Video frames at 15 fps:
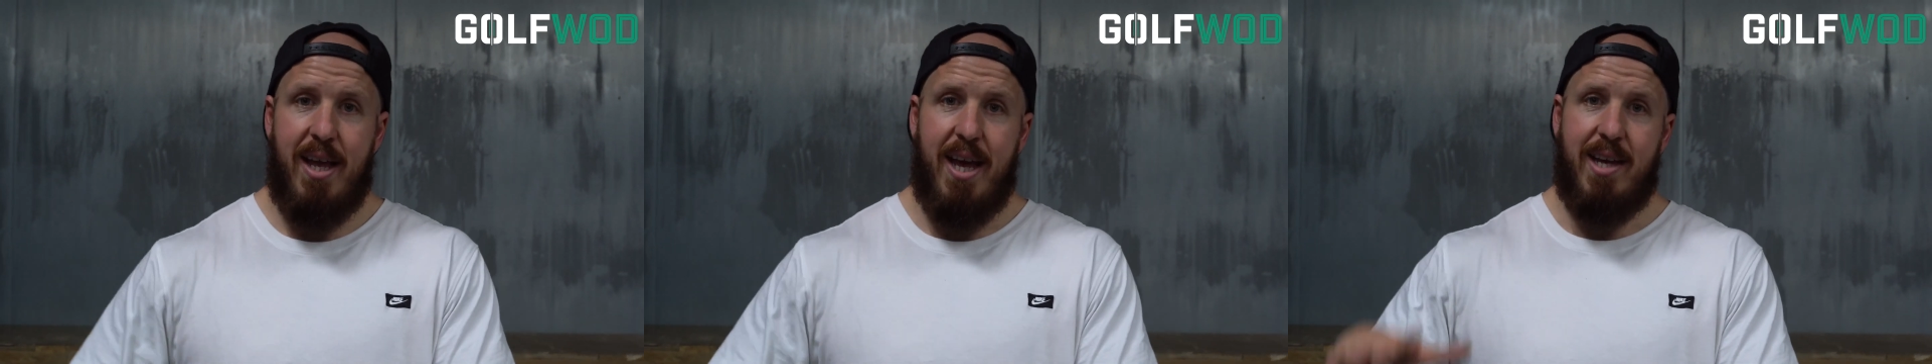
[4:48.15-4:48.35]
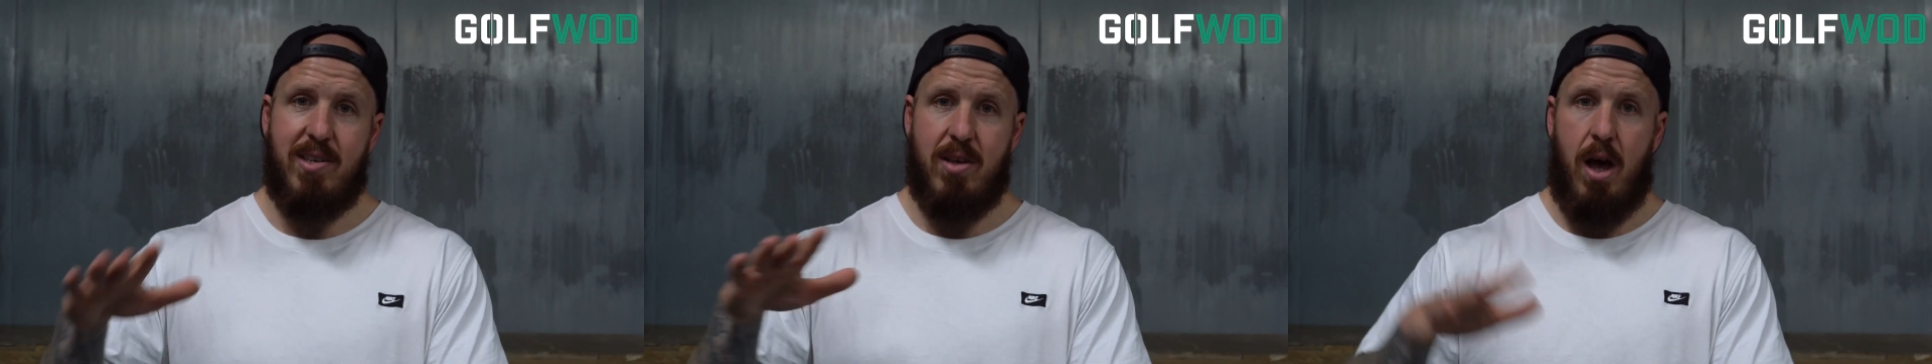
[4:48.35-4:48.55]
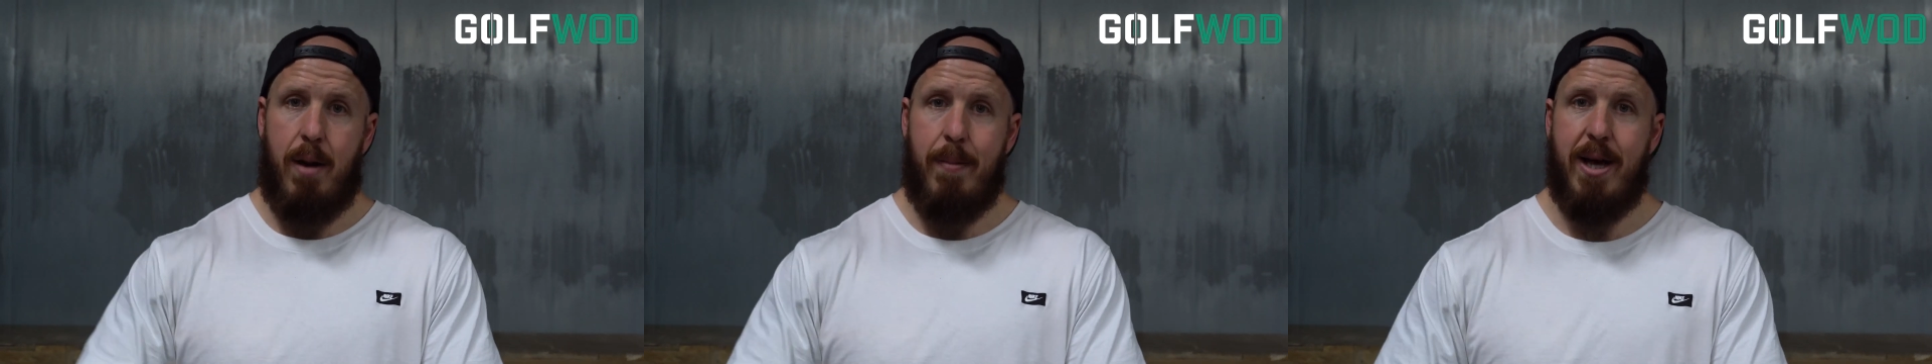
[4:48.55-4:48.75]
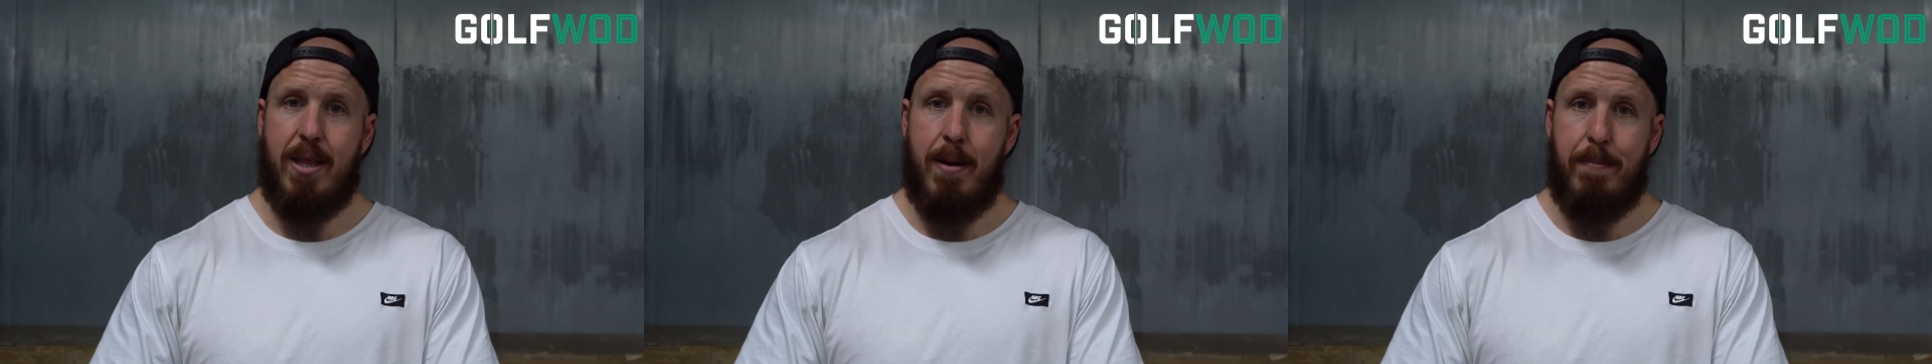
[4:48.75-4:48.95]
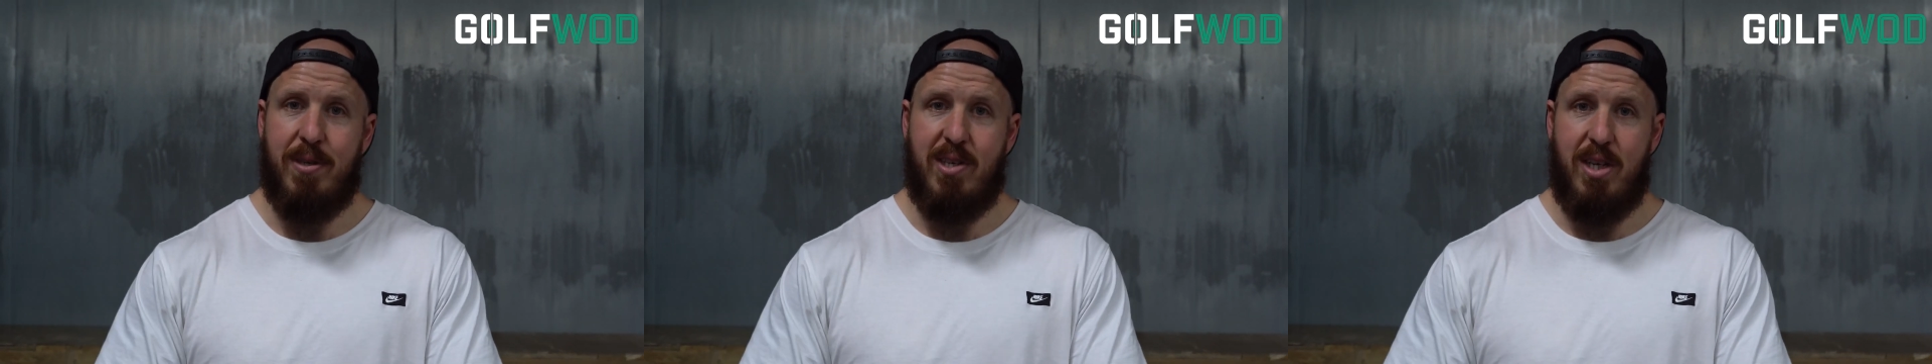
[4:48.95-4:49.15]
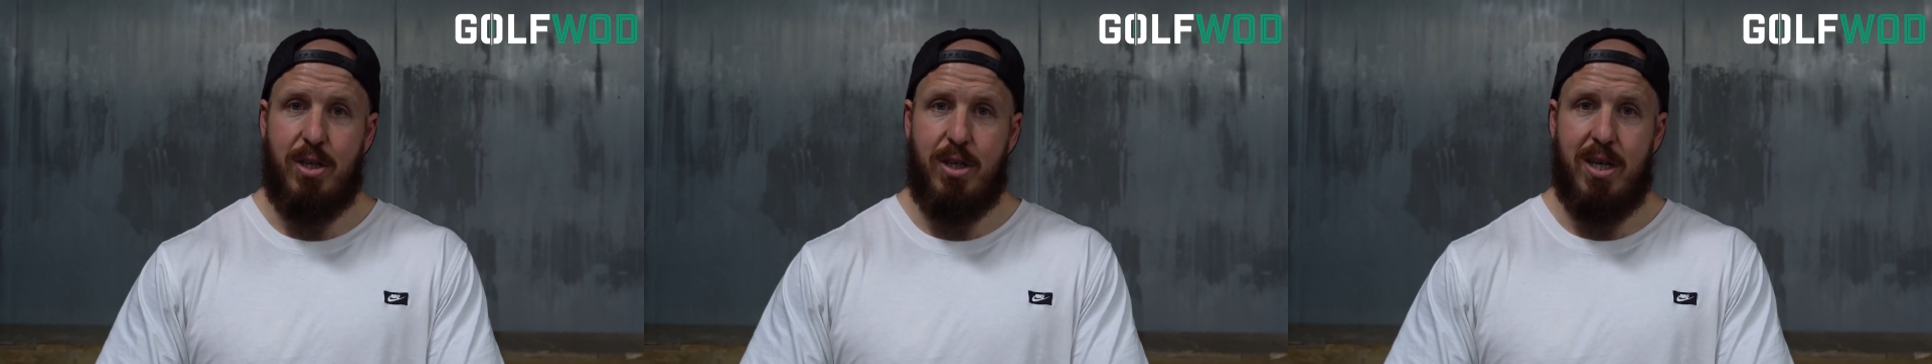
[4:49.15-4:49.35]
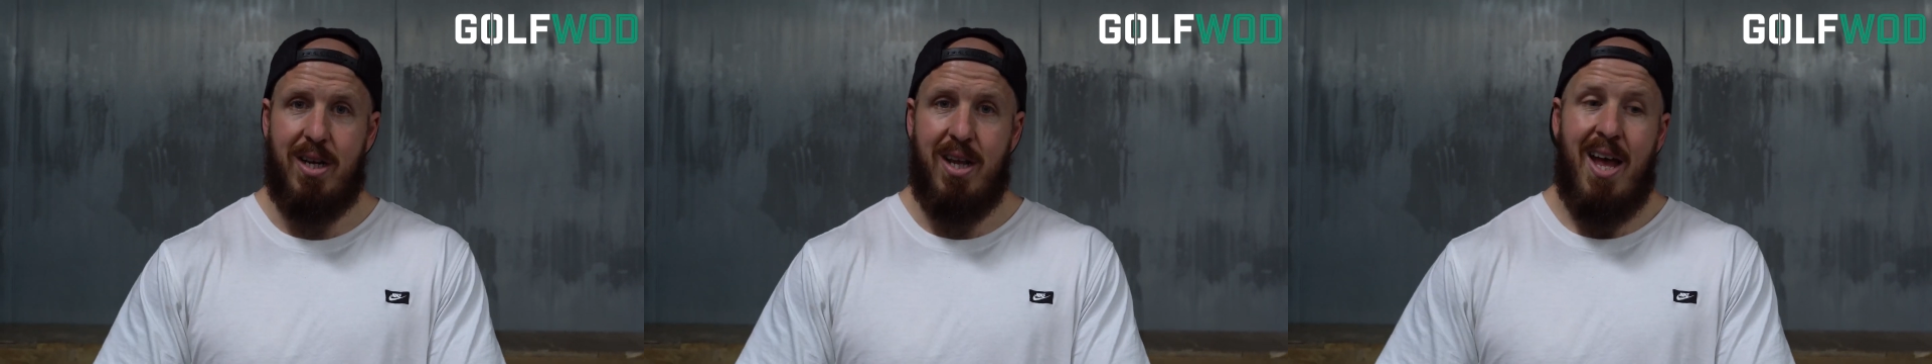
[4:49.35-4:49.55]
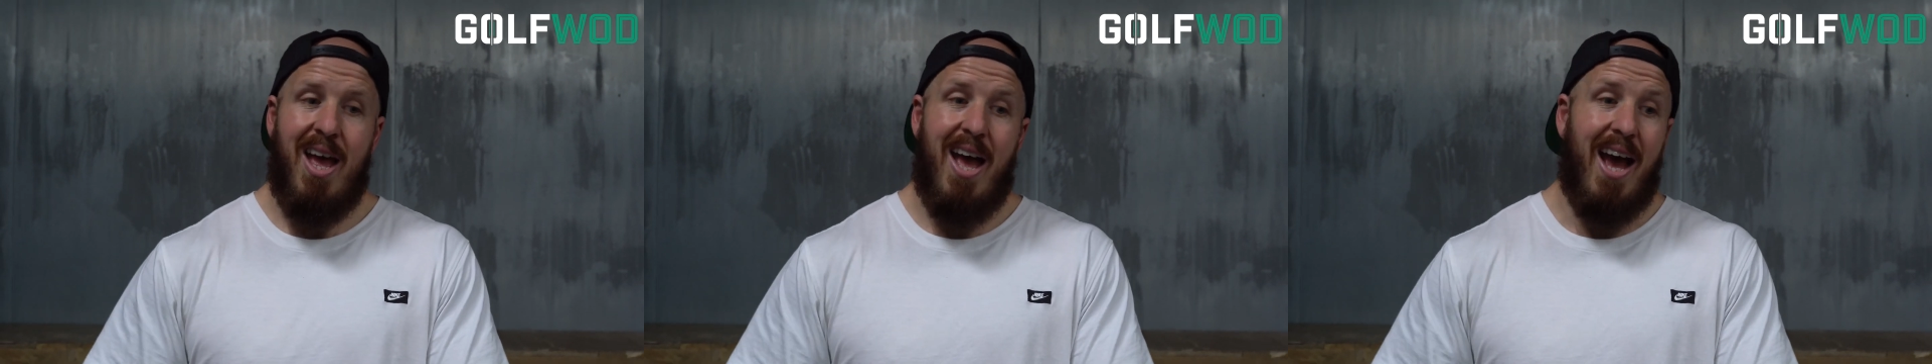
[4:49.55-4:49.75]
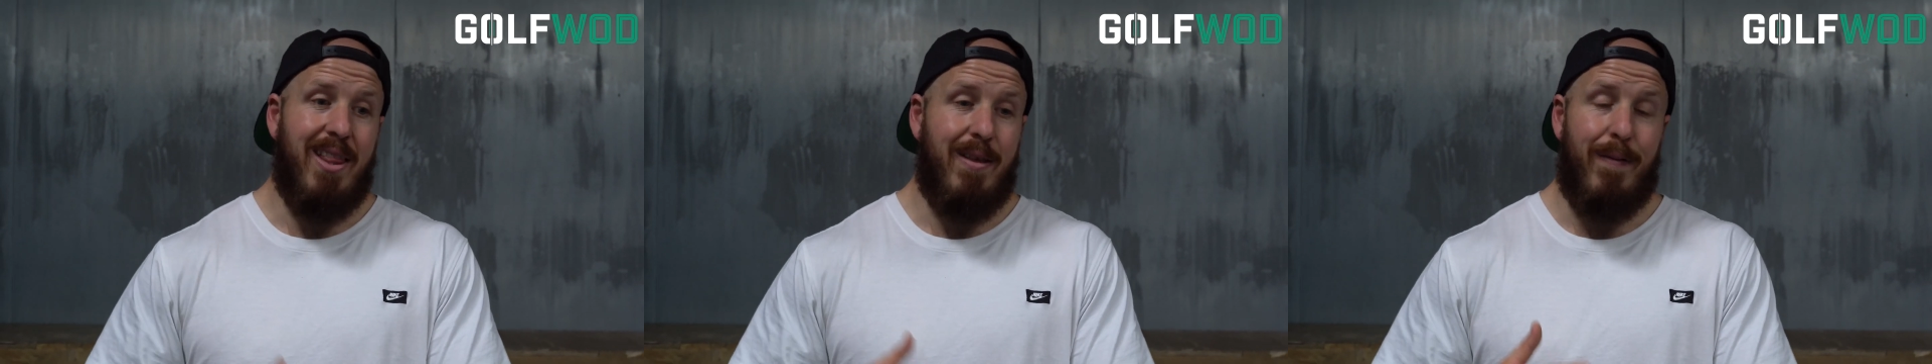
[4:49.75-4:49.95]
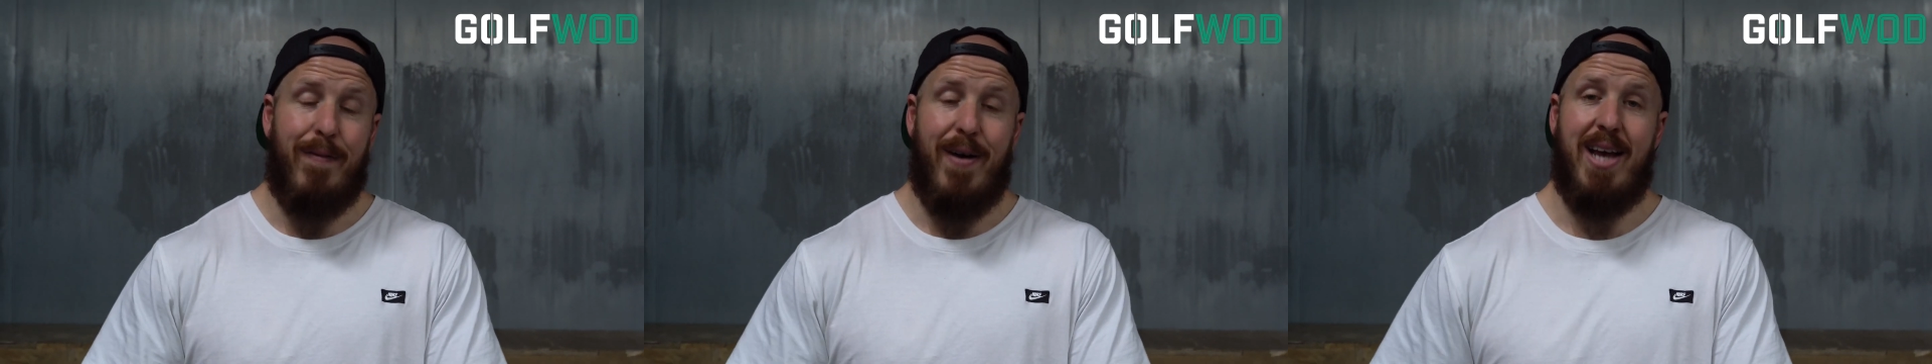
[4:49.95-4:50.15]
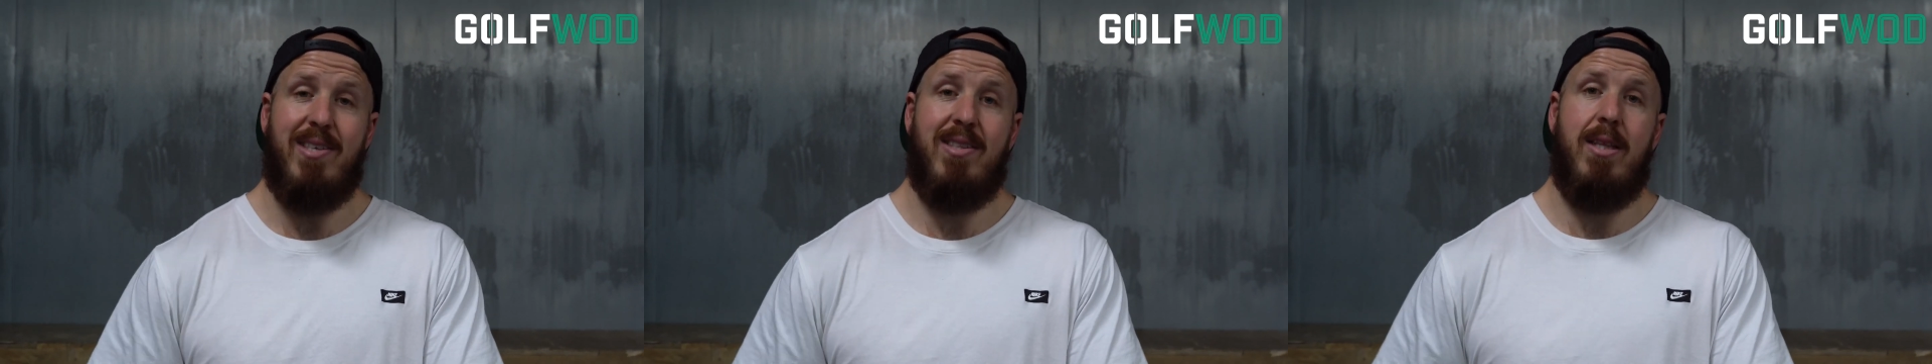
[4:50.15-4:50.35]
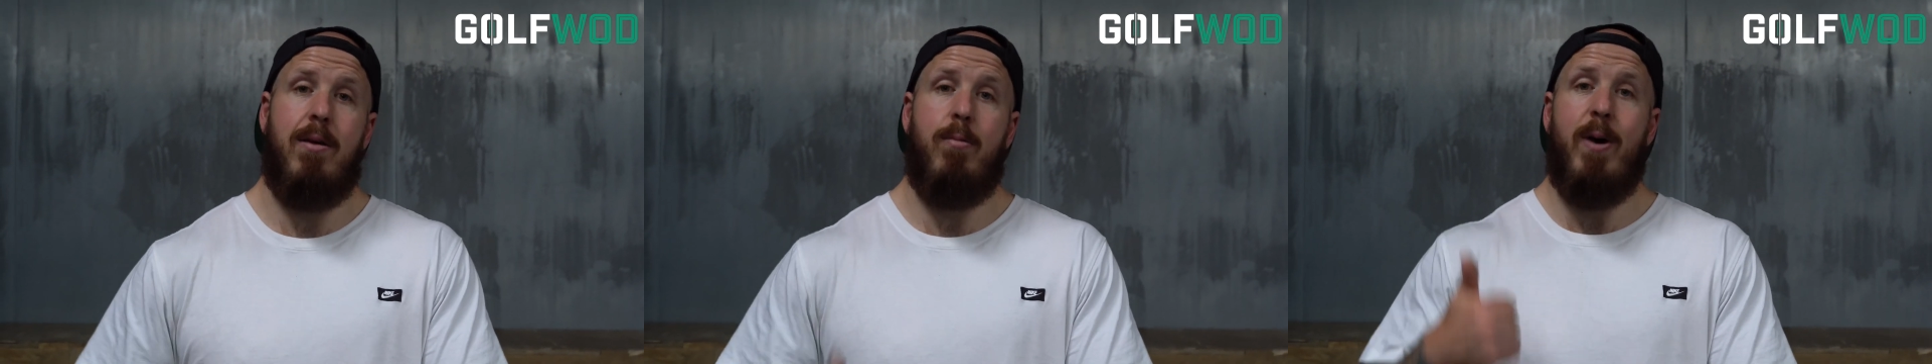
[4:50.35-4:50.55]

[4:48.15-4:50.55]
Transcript: It's all about the position. And the faster the